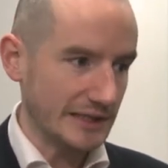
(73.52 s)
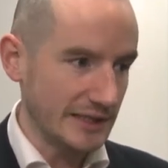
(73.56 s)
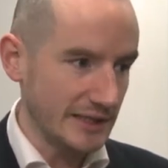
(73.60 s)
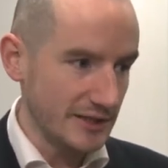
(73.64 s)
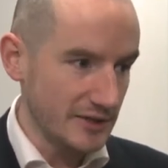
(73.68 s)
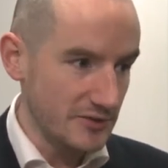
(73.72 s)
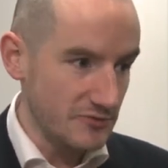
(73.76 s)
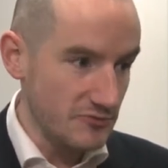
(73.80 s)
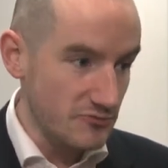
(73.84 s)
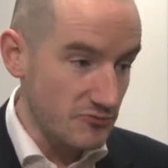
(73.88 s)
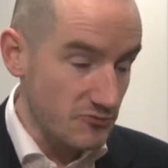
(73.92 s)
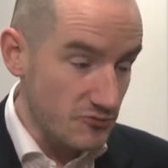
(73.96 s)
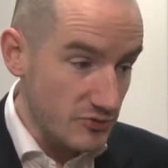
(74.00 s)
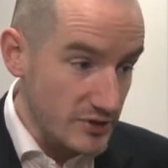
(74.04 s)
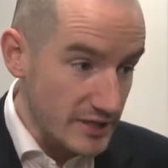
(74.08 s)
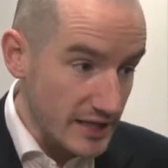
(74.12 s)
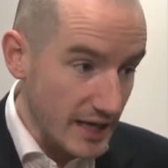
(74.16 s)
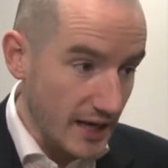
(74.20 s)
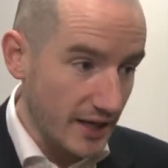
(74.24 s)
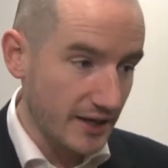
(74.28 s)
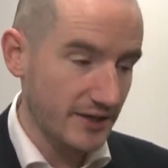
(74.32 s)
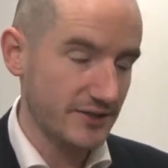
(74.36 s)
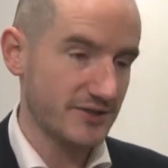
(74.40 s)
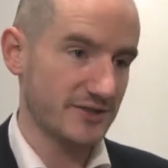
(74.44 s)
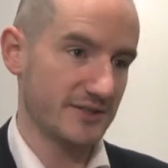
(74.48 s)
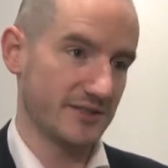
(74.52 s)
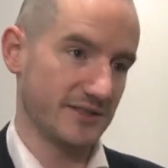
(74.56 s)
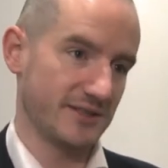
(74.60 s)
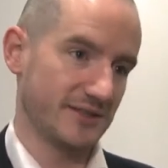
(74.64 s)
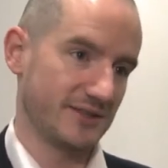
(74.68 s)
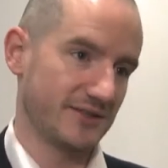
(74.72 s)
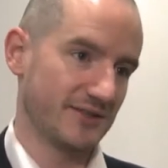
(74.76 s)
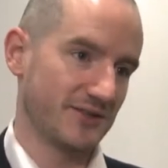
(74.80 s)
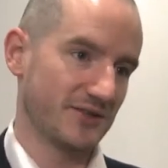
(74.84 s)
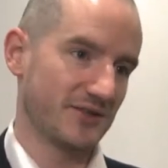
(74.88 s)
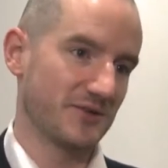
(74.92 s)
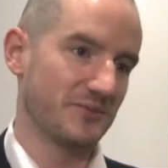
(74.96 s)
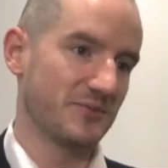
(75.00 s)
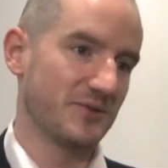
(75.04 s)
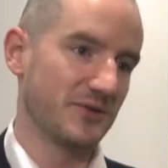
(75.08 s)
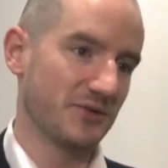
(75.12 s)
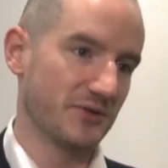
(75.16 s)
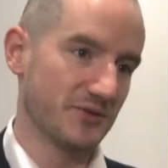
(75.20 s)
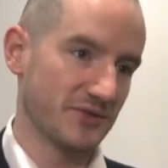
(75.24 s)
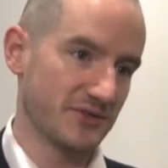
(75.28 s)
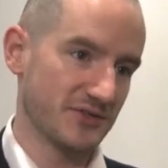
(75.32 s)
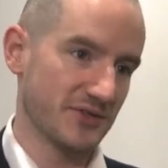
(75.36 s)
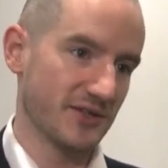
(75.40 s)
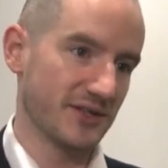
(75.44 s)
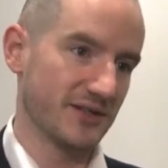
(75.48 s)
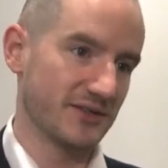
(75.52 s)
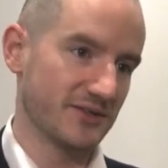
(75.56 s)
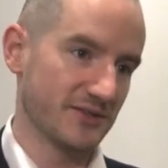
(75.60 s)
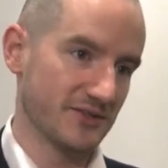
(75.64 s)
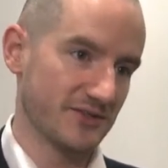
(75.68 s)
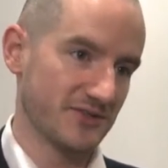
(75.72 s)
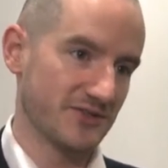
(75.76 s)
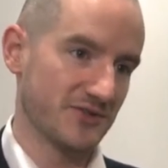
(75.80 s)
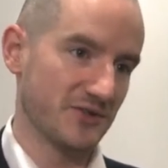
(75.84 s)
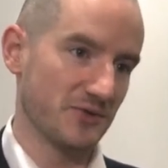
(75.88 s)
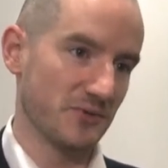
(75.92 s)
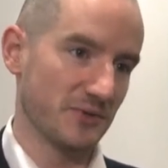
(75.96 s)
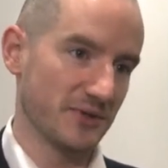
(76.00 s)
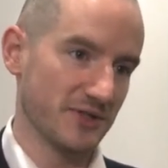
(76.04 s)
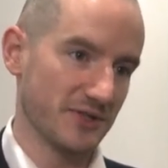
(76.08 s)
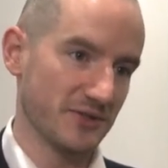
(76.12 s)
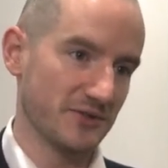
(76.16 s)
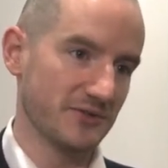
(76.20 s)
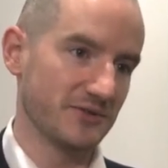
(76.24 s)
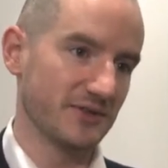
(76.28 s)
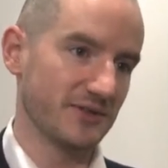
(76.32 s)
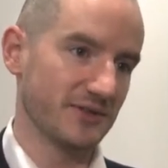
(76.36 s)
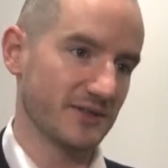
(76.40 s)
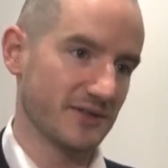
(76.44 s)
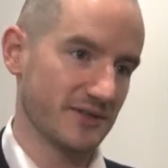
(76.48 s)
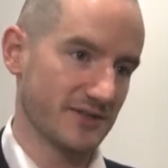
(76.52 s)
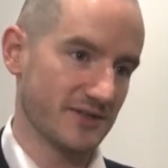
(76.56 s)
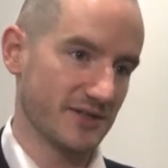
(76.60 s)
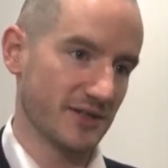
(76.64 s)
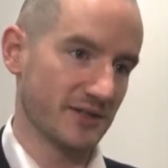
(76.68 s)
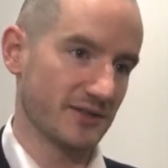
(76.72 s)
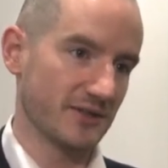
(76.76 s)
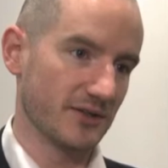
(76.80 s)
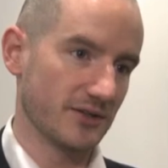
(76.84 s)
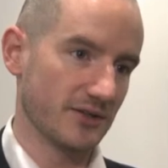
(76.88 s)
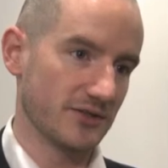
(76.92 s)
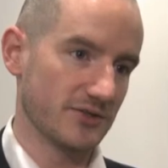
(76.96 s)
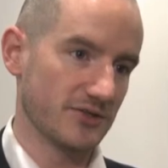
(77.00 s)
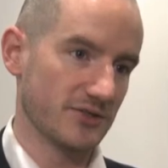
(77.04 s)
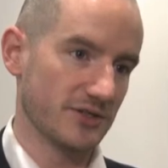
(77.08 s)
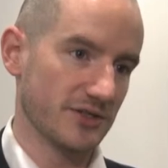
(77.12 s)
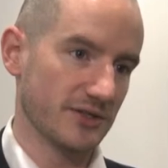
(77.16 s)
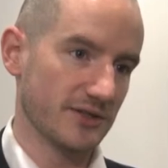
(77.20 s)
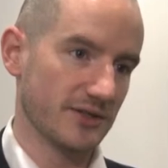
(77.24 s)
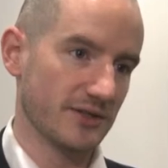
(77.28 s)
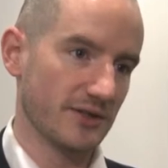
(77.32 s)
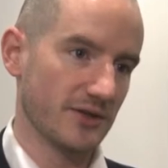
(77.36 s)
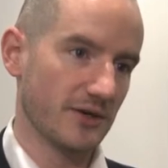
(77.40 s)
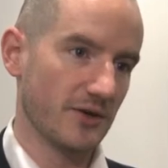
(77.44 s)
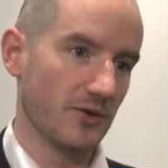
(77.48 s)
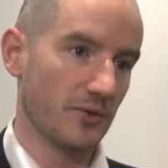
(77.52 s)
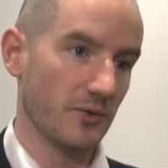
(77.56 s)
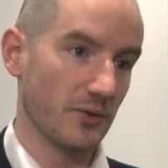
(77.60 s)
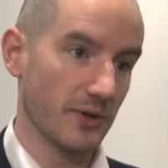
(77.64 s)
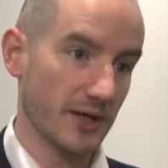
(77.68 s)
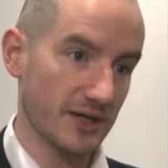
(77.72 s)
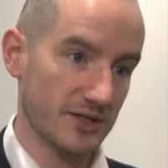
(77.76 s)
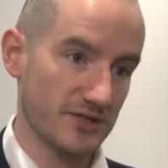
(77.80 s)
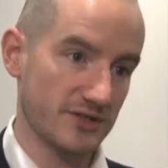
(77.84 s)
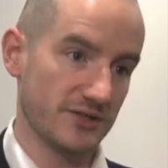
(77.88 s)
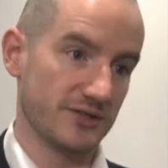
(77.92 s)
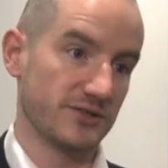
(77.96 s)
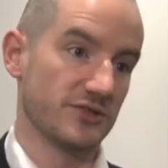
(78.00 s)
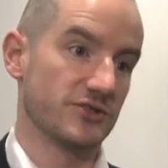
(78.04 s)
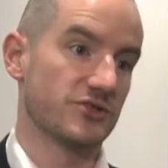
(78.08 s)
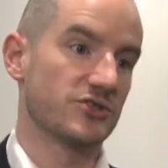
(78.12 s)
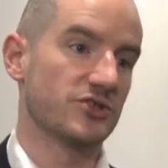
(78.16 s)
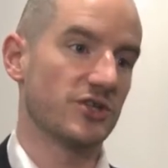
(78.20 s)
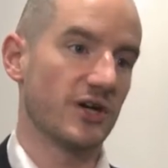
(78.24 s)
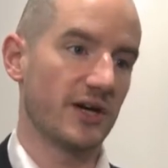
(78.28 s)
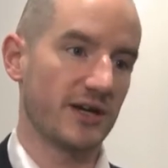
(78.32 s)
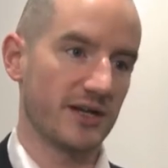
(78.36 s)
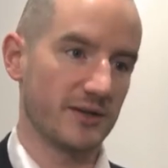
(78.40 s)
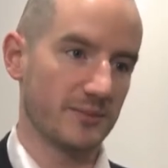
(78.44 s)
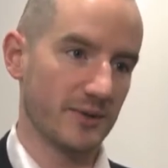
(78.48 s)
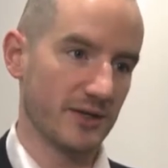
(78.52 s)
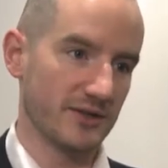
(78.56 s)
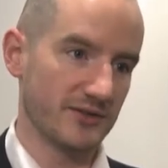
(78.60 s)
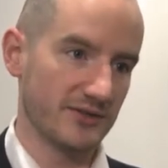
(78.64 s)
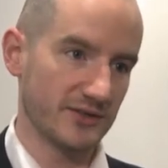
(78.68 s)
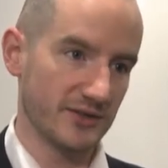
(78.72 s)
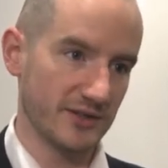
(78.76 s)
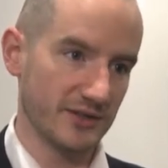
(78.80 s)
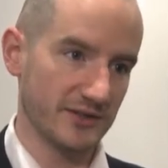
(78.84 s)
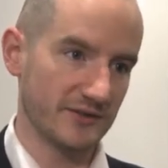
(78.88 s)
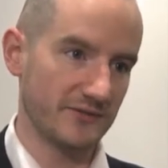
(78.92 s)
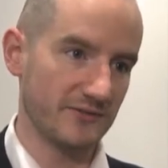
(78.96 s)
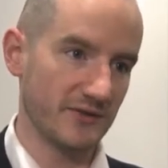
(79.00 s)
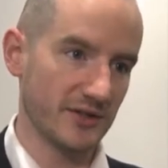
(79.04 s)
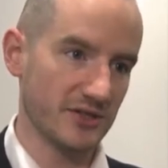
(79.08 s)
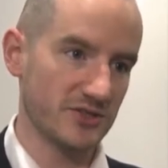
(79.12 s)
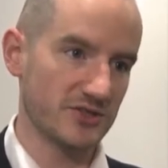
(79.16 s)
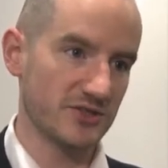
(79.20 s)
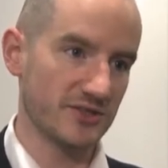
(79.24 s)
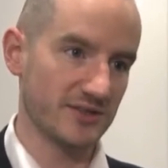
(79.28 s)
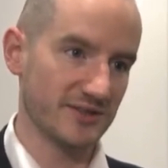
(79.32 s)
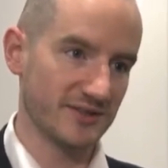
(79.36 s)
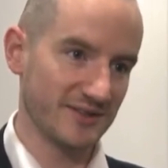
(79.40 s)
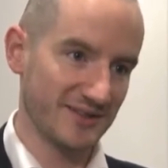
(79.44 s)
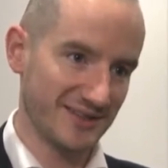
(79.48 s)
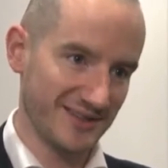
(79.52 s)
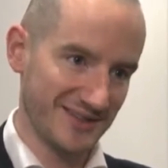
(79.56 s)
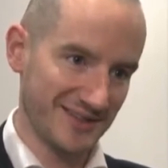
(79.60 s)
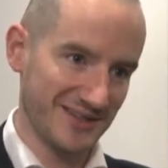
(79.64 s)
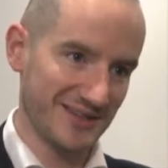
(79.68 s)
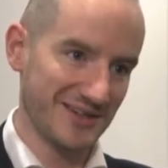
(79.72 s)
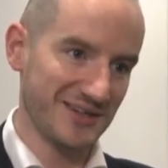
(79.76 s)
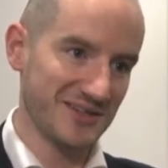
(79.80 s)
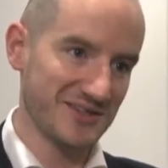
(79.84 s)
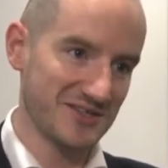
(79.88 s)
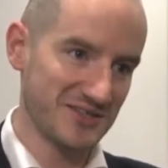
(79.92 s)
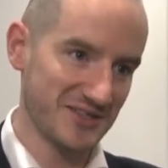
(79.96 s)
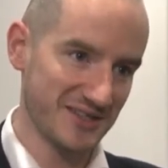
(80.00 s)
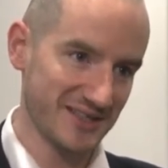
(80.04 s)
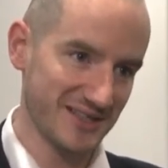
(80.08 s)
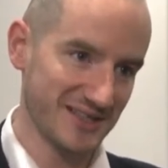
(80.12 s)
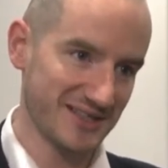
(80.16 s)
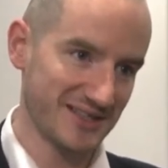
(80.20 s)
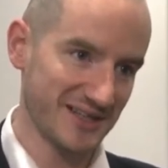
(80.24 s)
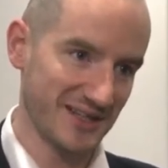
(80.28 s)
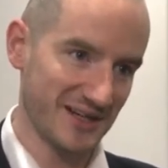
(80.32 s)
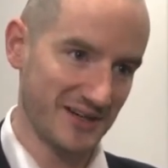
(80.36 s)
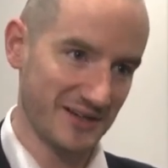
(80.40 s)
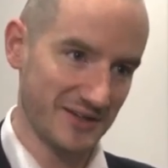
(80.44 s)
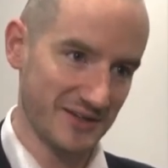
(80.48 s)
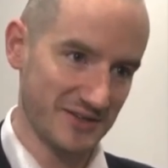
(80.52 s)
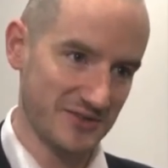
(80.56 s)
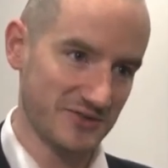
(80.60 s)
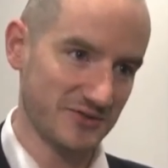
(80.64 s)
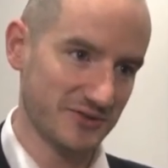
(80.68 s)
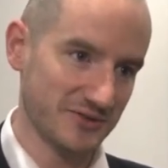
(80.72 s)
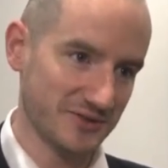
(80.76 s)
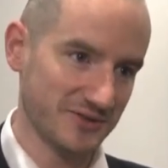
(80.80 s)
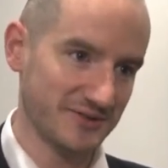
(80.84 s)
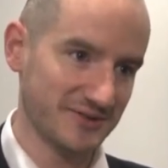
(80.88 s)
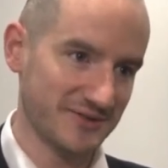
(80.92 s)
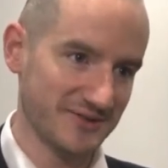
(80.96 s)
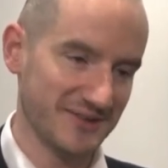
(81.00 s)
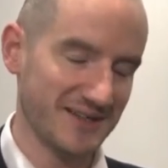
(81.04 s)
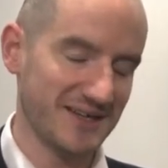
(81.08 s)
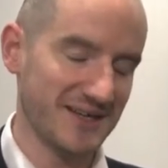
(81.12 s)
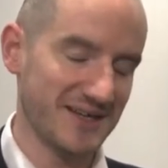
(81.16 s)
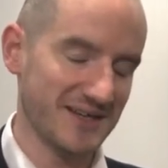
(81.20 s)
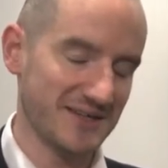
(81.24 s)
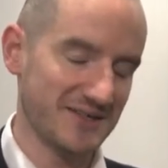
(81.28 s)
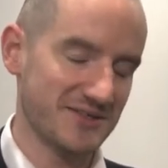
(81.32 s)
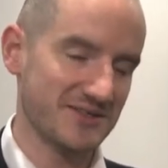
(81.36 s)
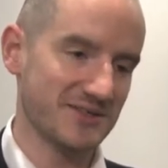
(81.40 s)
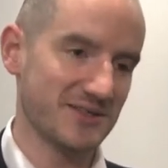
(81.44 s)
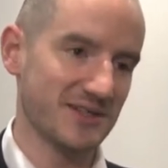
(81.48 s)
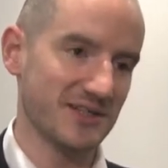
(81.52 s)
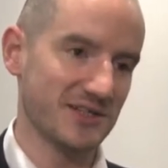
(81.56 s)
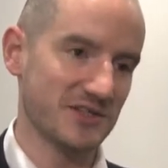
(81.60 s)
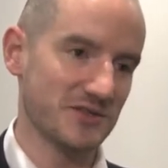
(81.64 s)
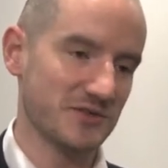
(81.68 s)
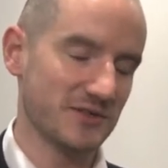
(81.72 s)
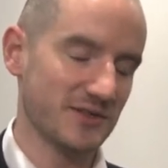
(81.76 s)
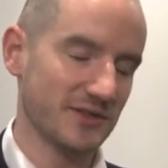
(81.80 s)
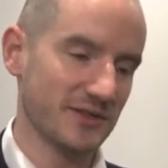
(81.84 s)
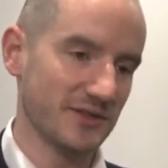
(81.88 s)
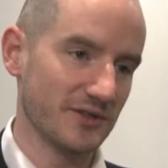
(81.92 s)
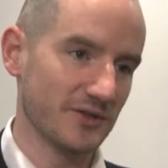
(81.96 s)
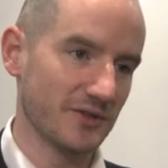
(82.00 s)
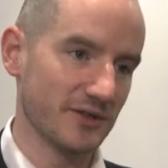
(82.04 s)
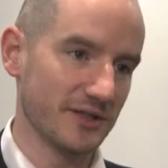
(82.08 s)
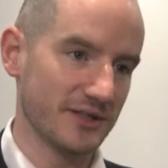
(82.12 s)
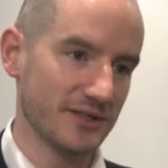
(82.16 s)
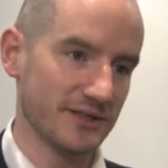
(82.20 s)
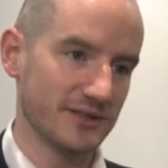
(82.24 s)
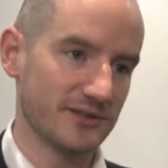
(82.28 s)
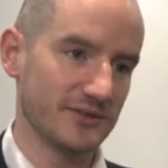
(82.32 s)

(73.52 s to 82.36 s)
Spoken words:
In reality, the computer scientists who were using this technology were actually just chatting about science fiction initially at that initial stage in the early